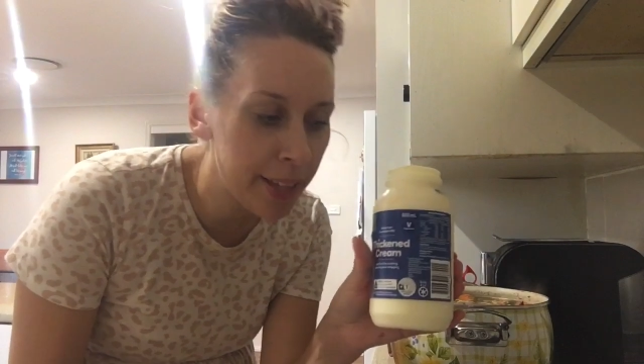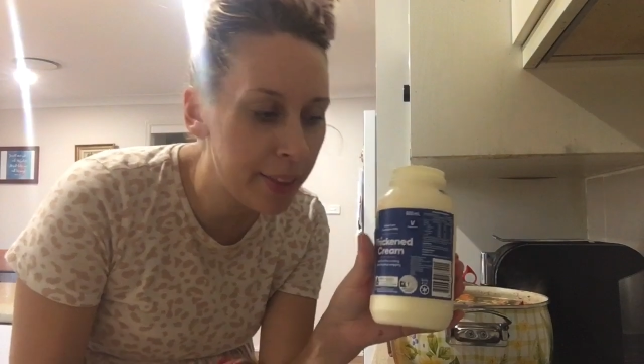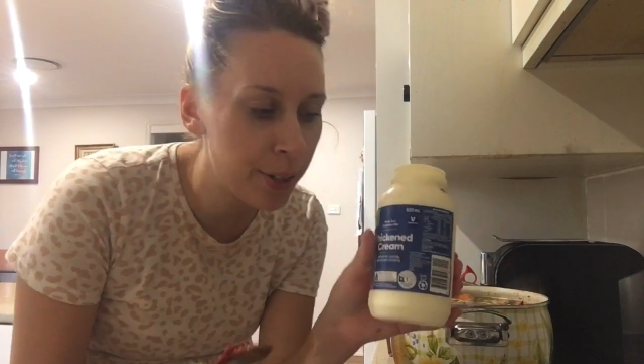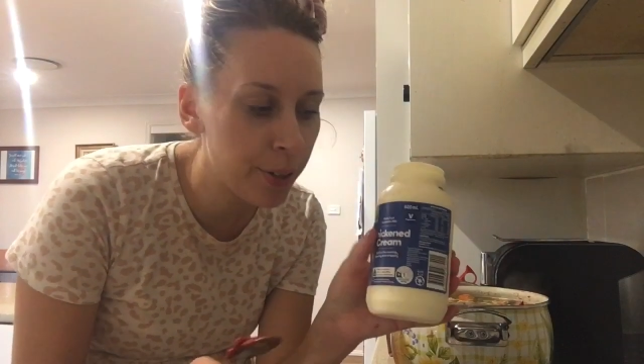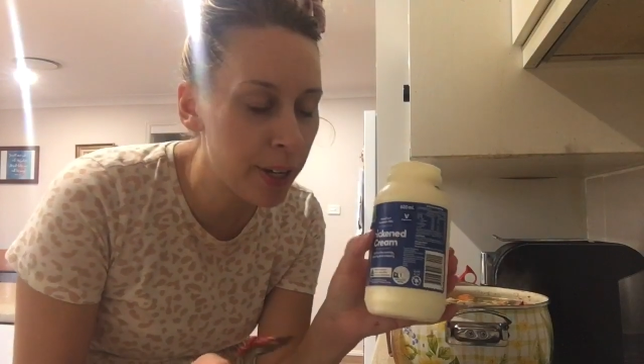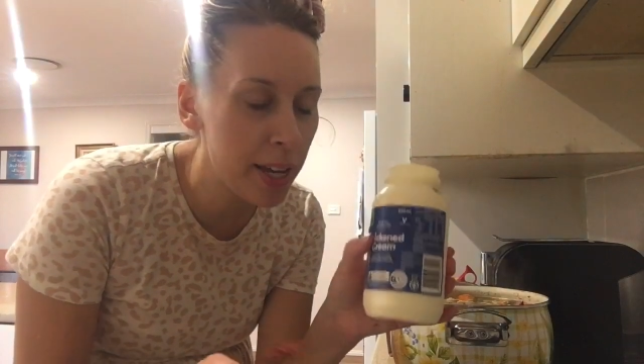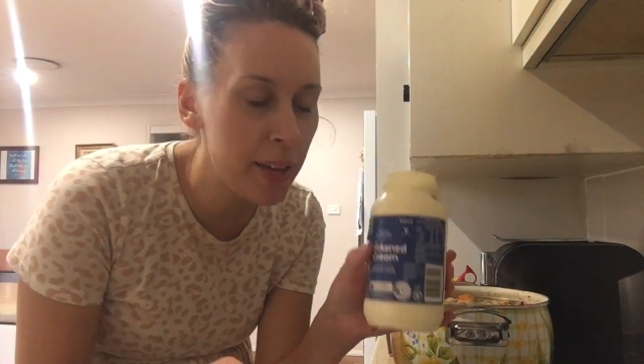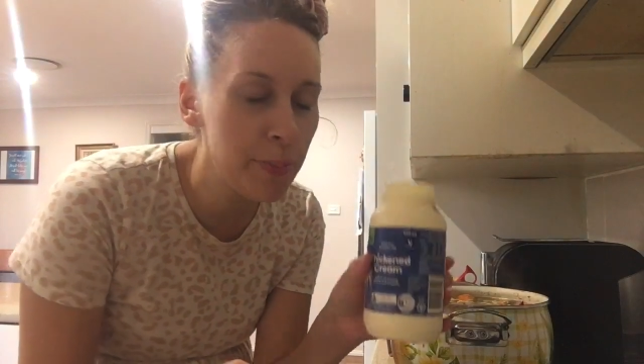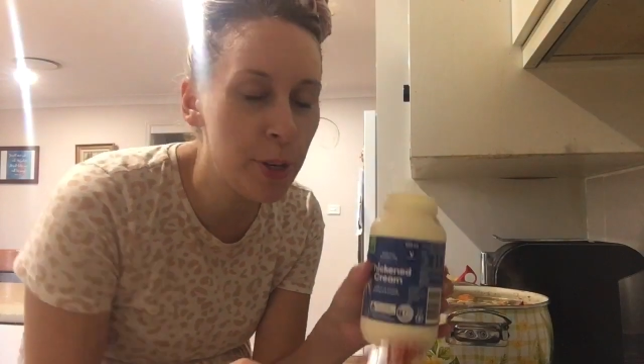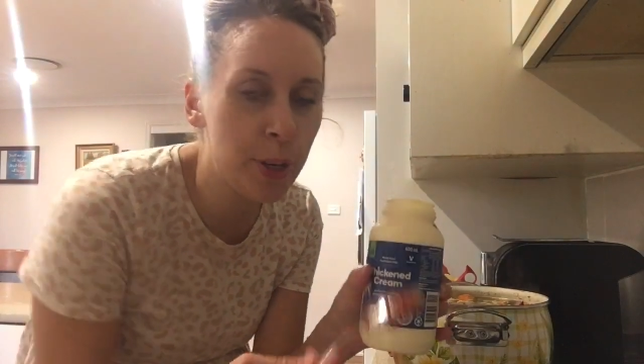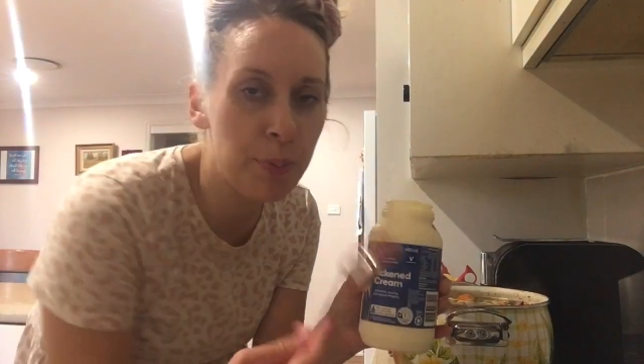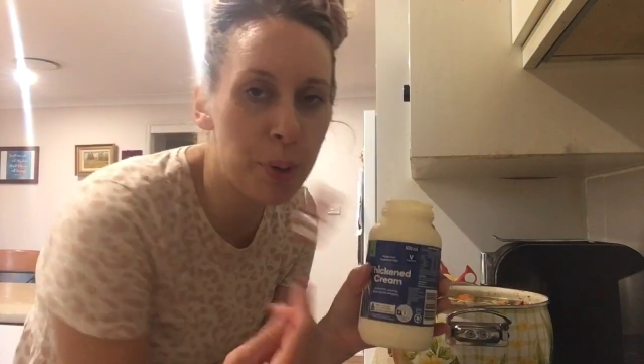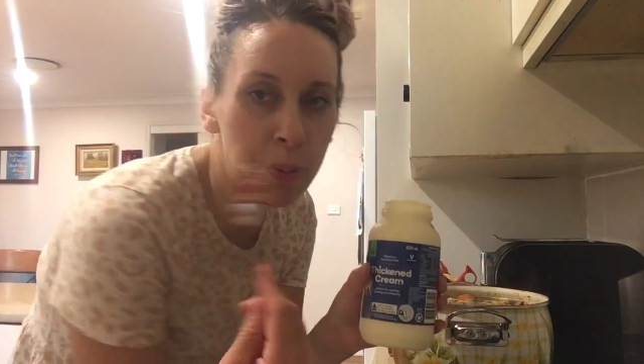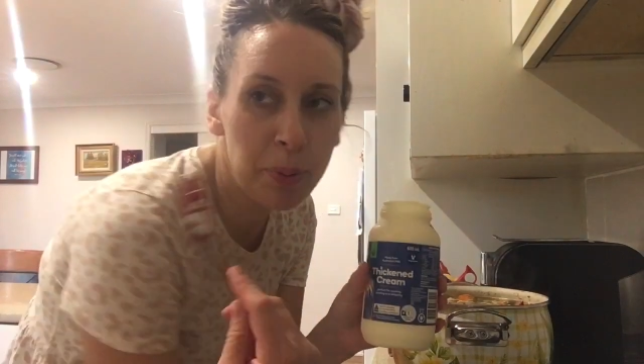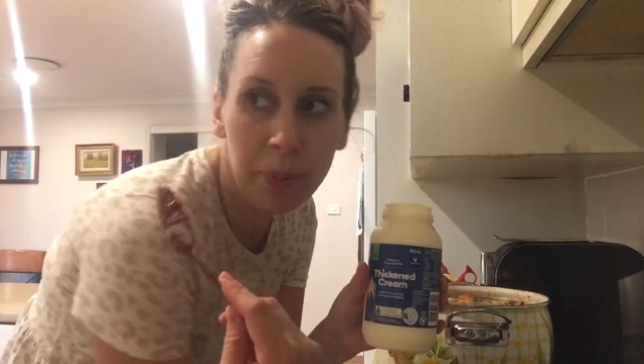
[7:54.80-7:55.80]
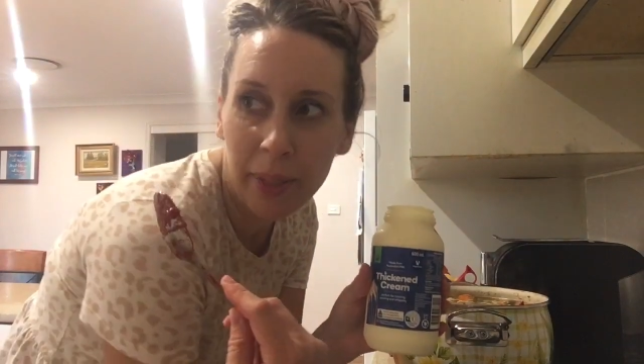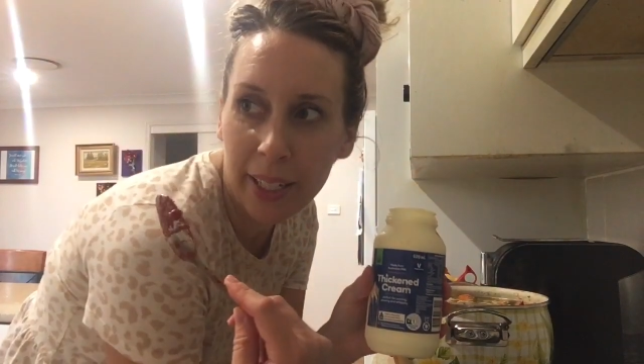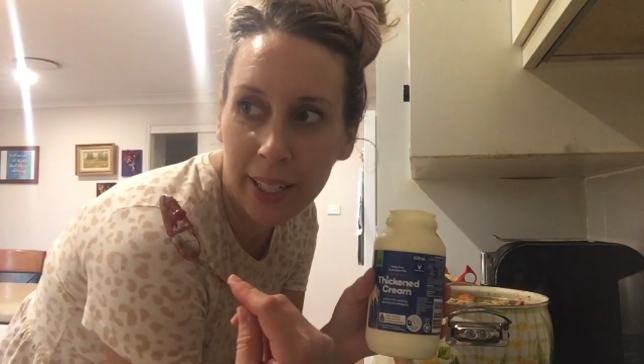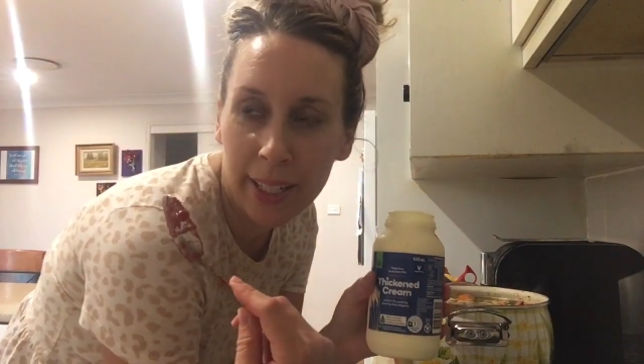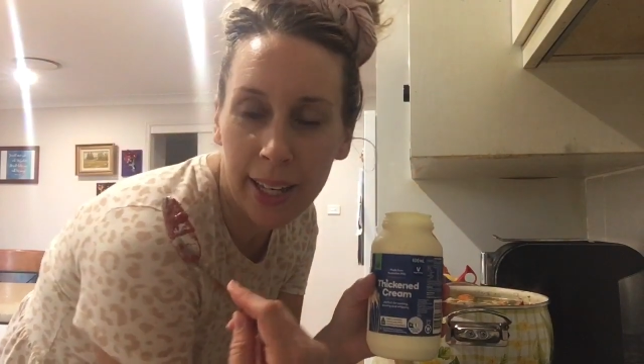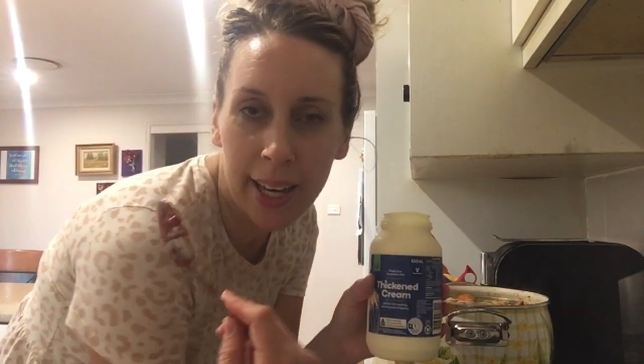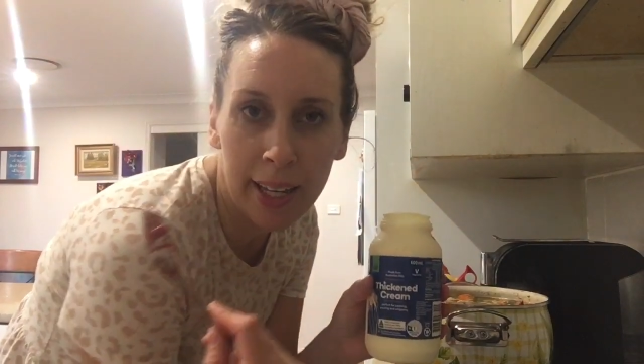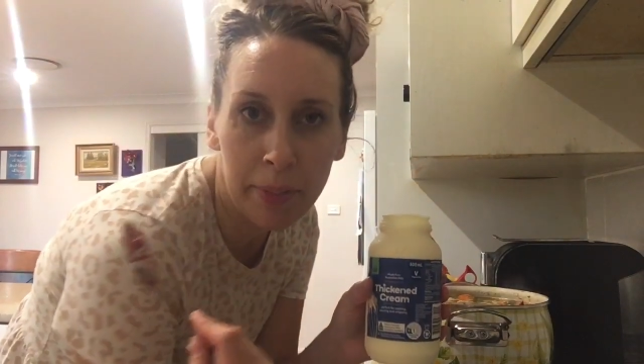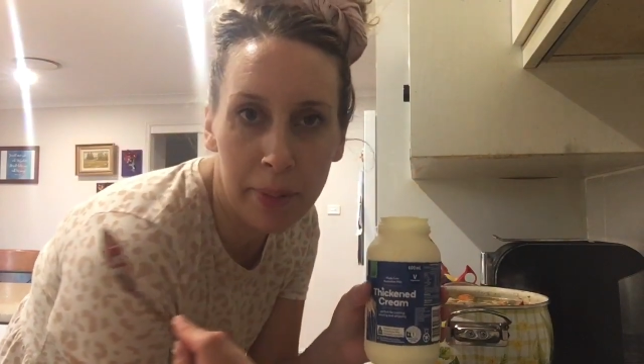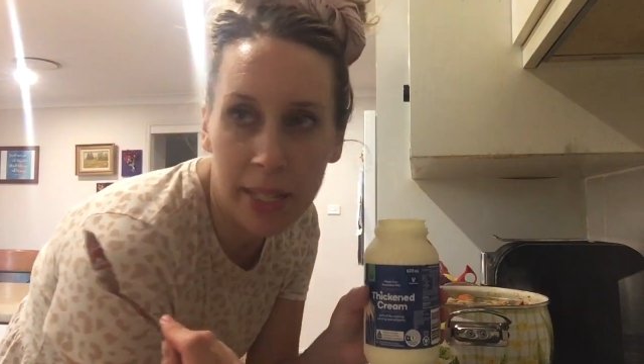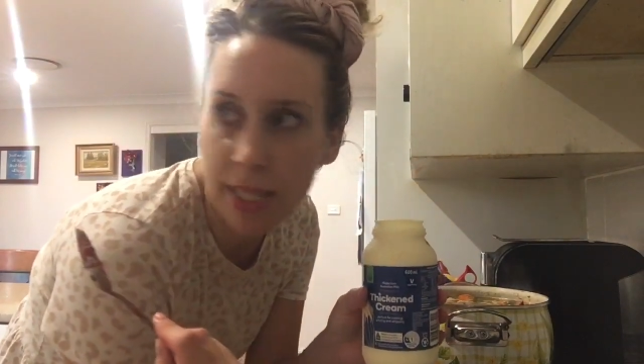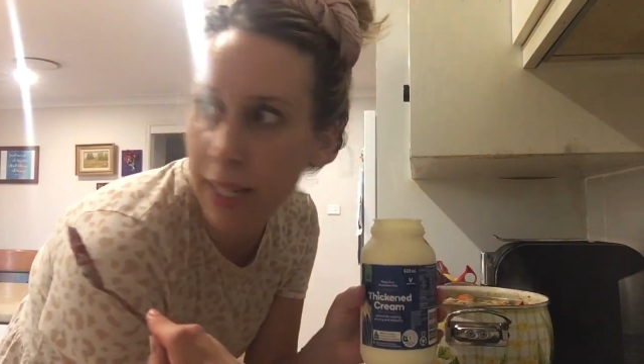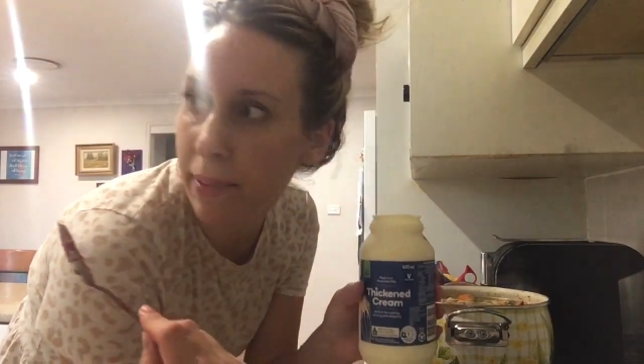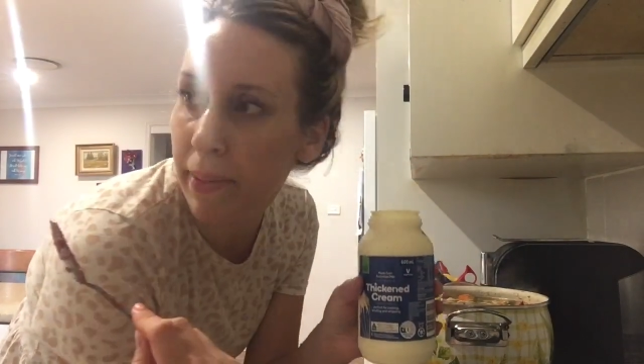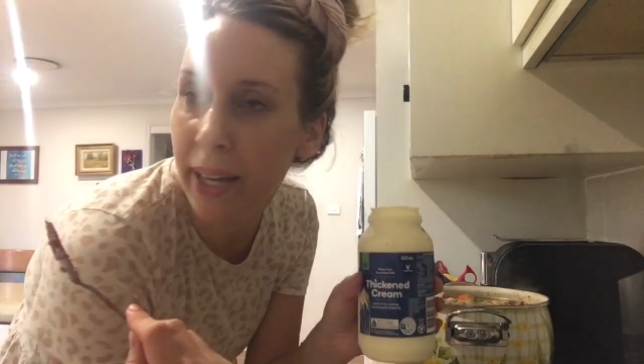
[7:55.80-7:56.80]
the cream. You can probably hear
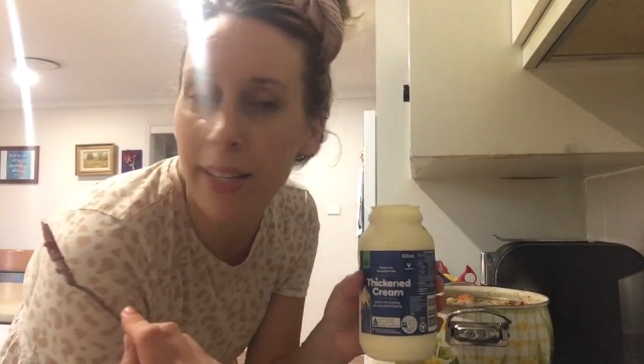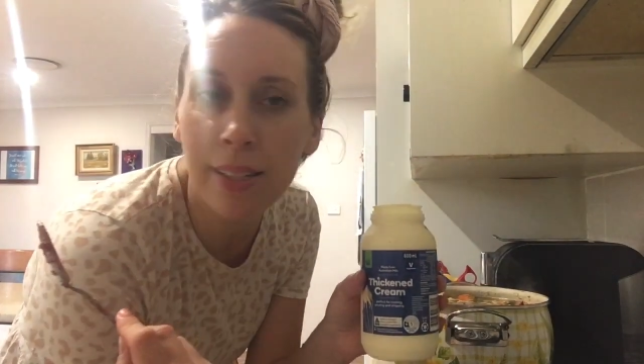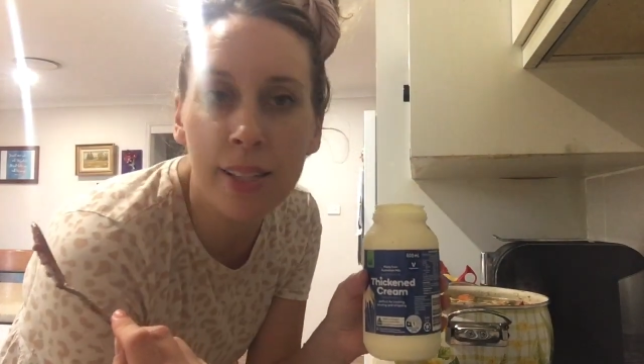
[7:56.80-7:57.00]
ABC Mouse